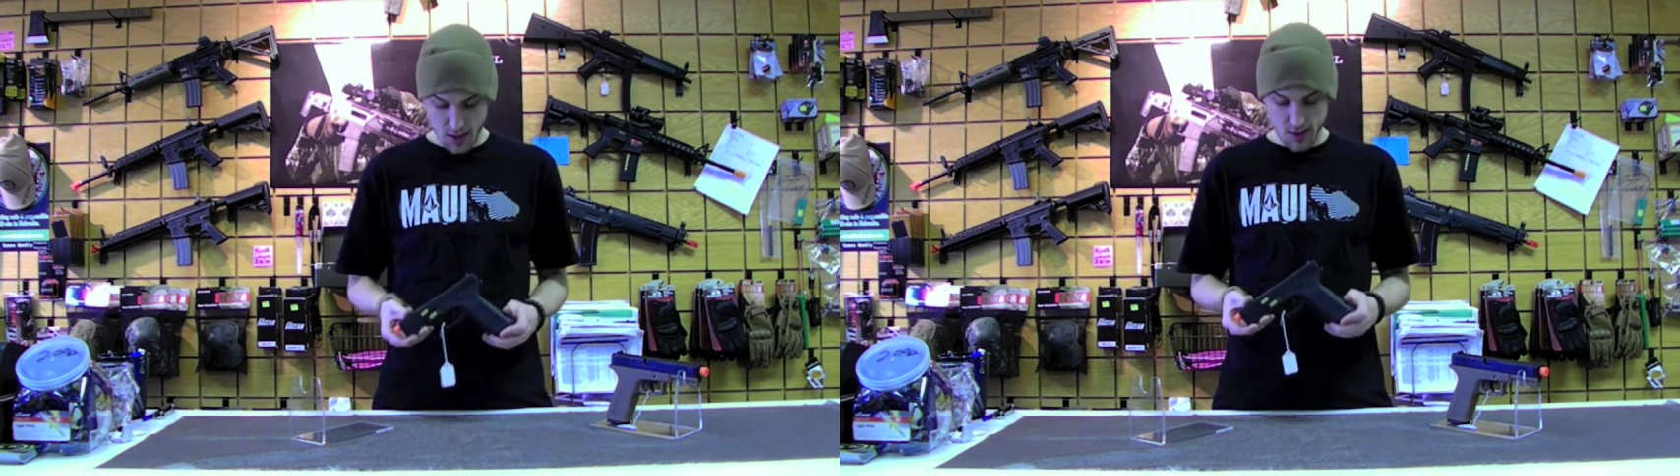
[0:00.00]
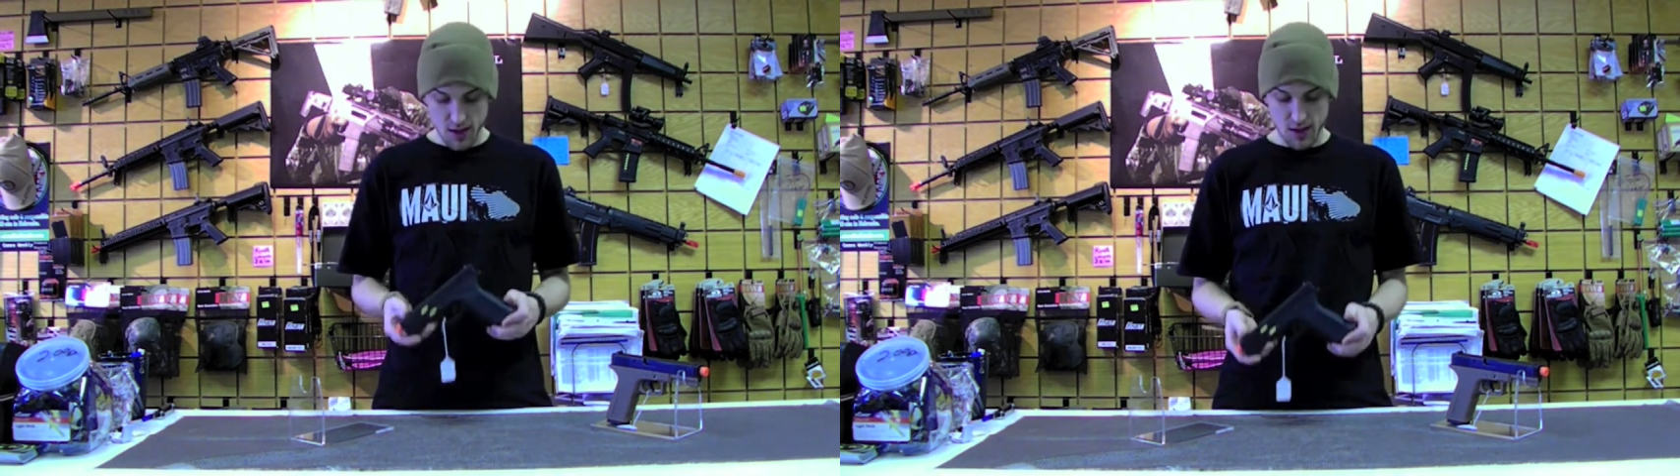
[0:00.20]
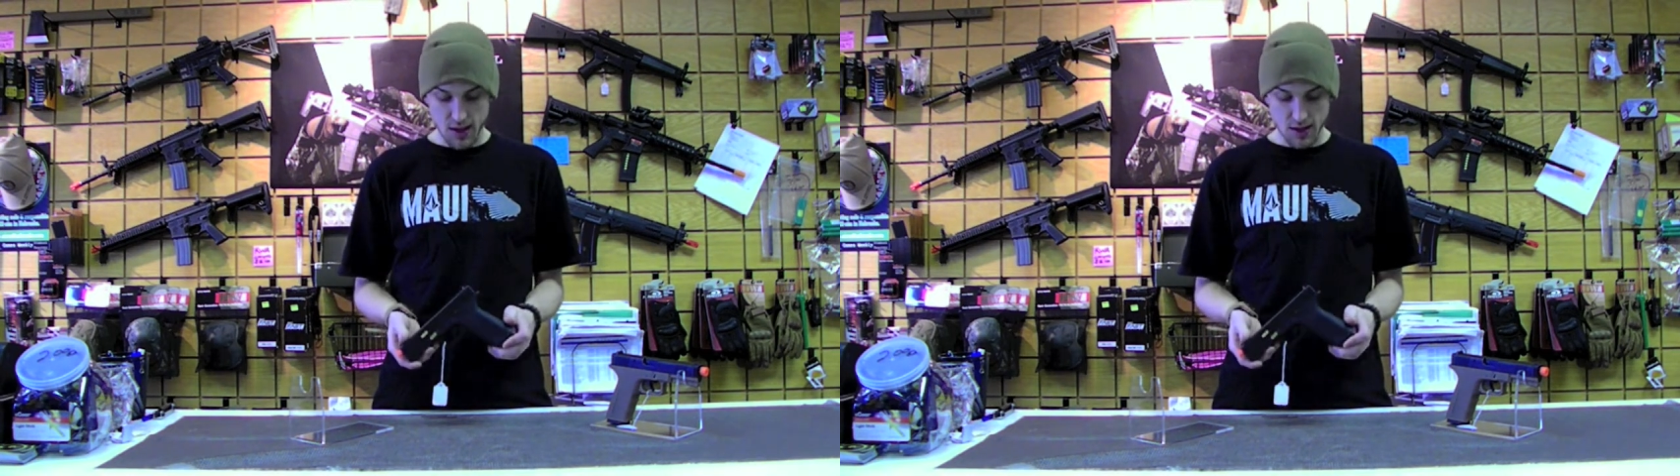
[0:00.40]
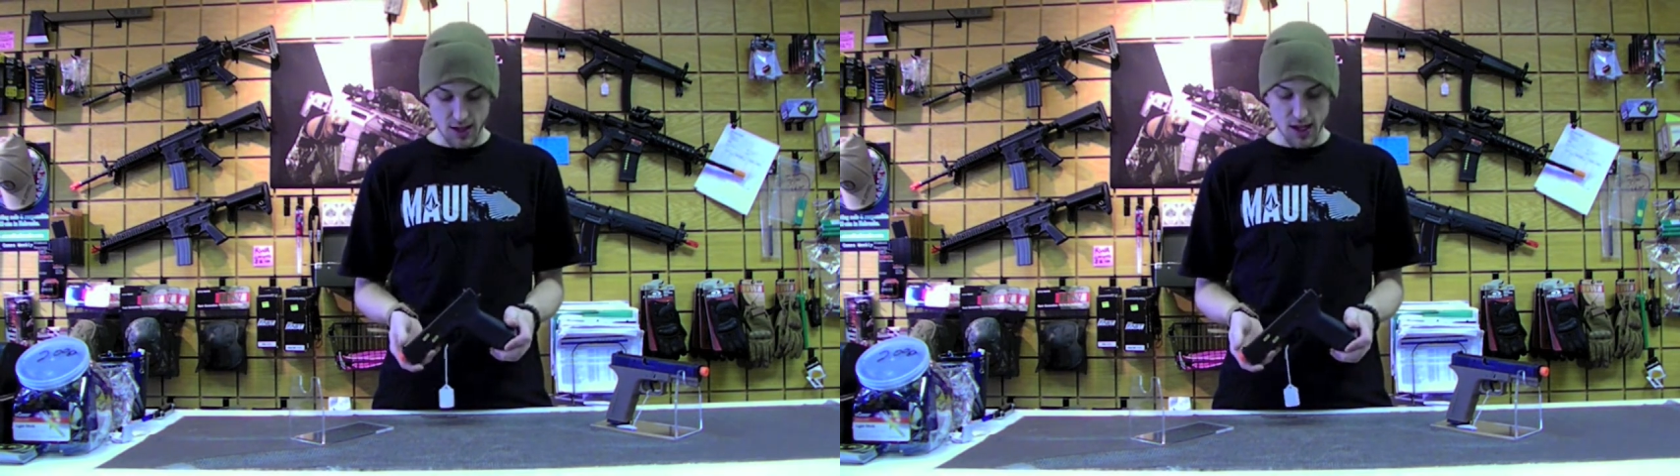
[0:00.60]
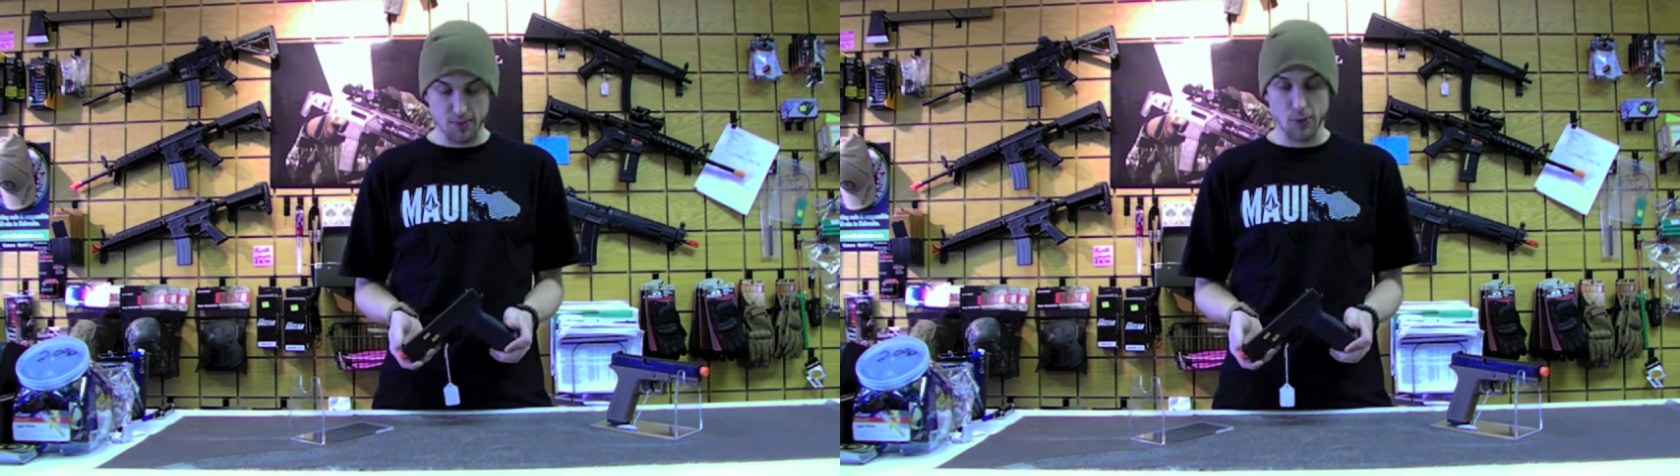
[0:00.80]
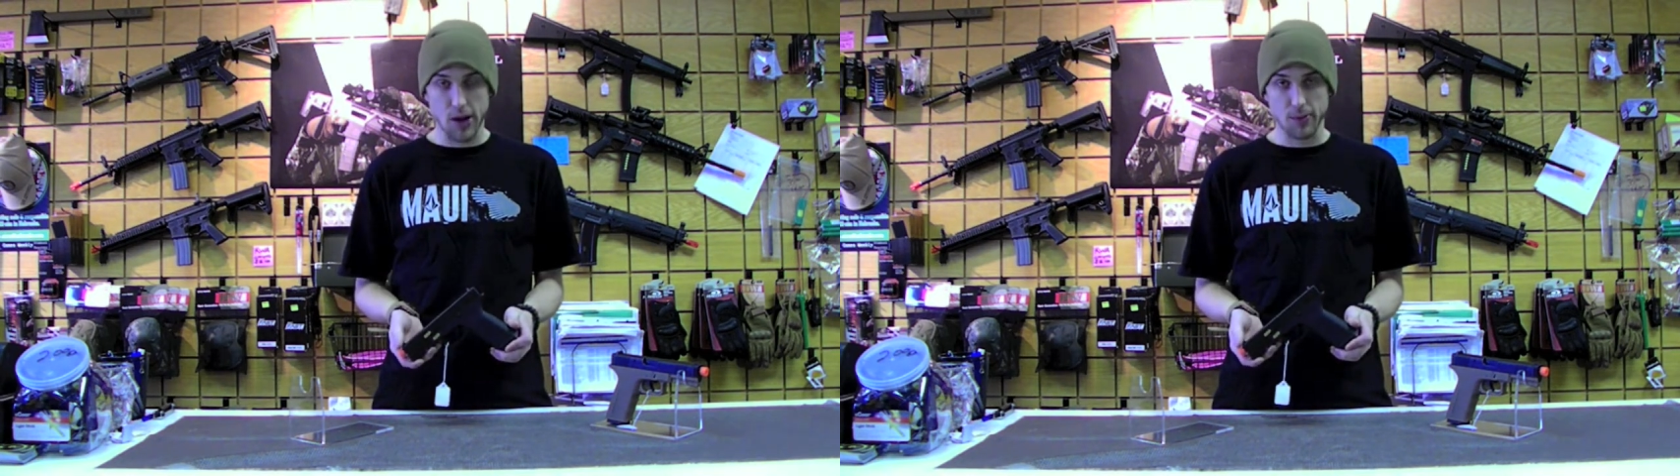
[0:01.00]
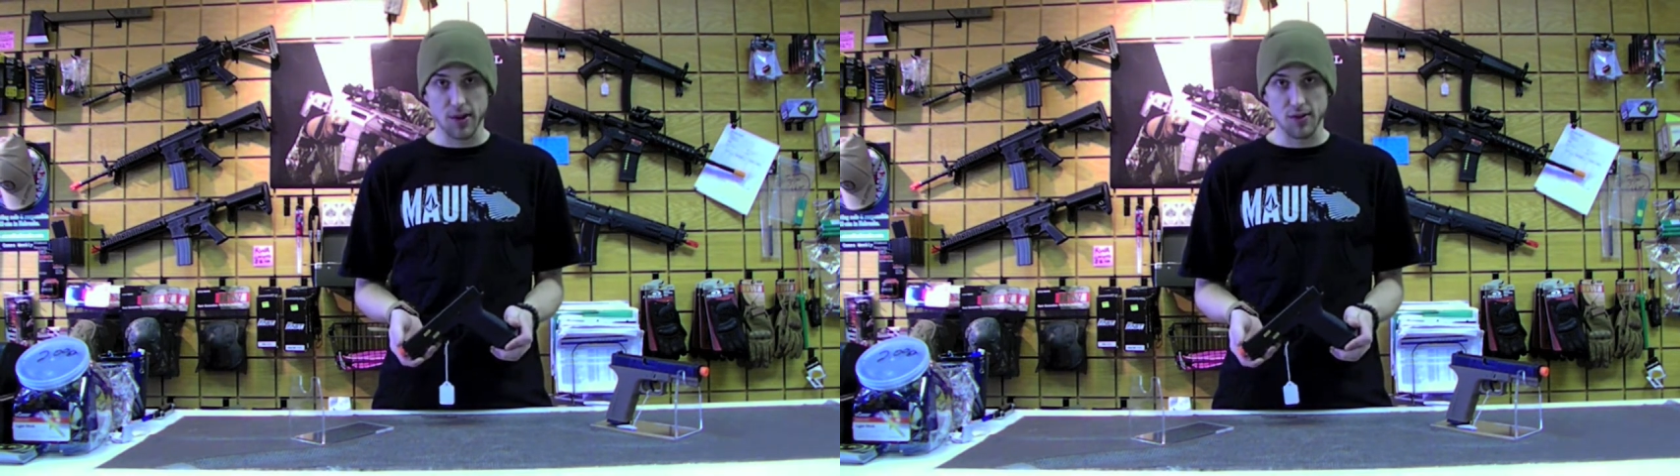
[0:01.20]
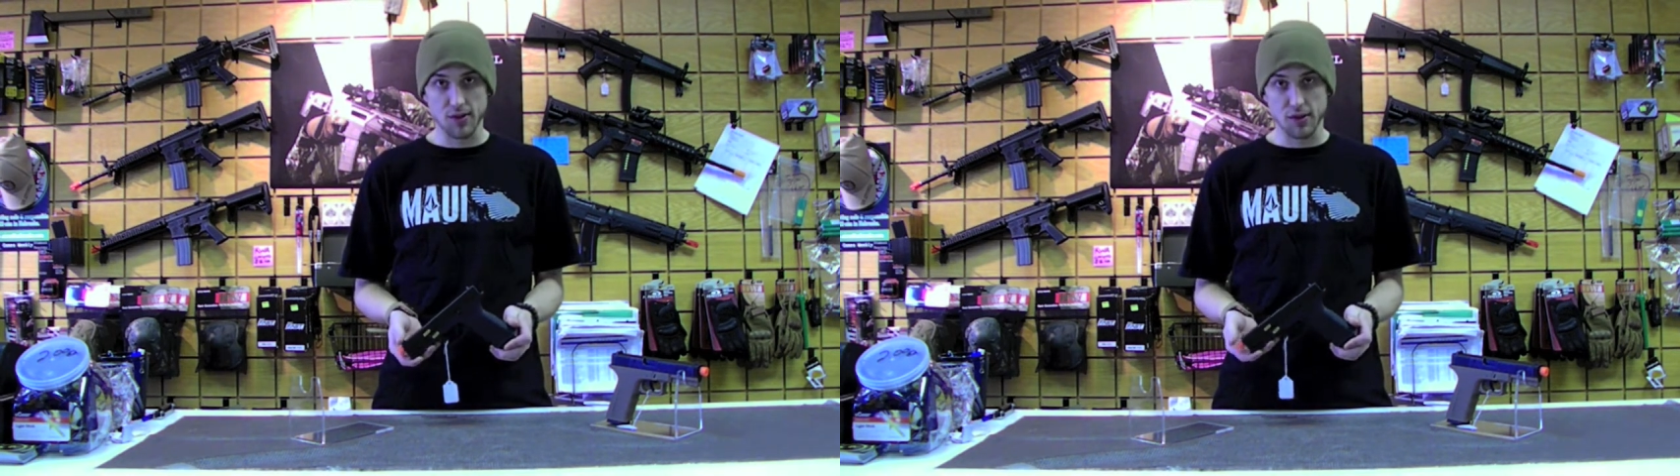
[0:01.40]
on the gas blowback
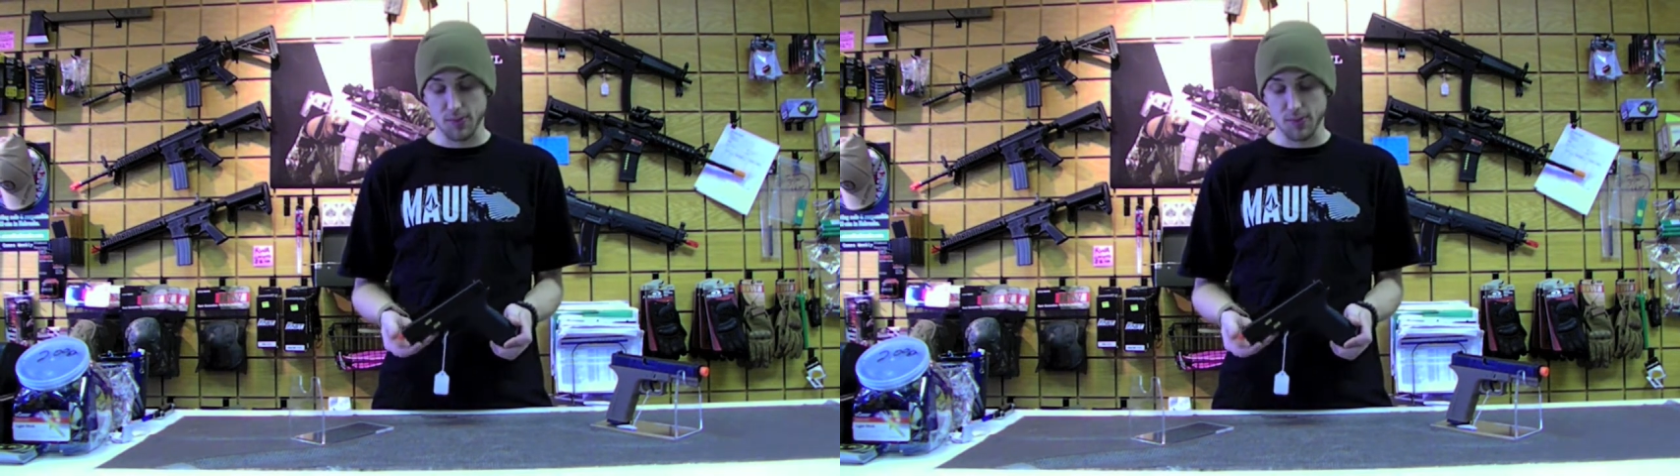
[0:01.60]
pistols,